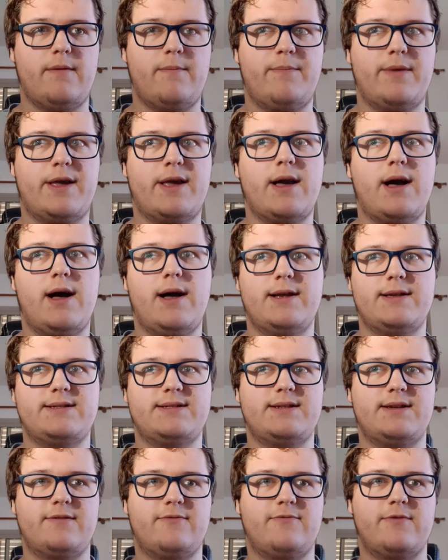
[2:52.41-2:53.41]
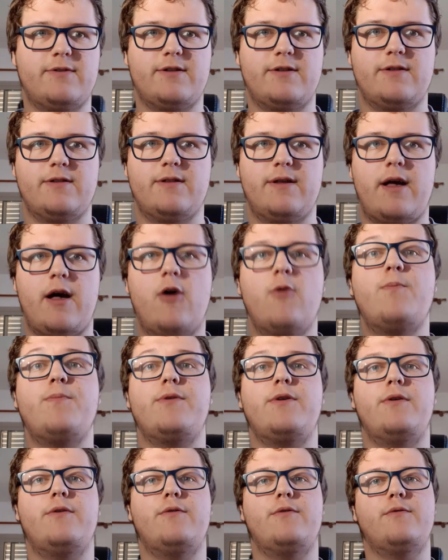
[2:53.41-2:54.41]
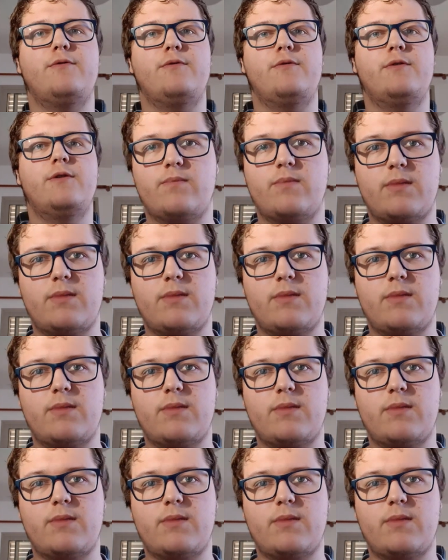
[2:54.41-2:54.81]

because it will help you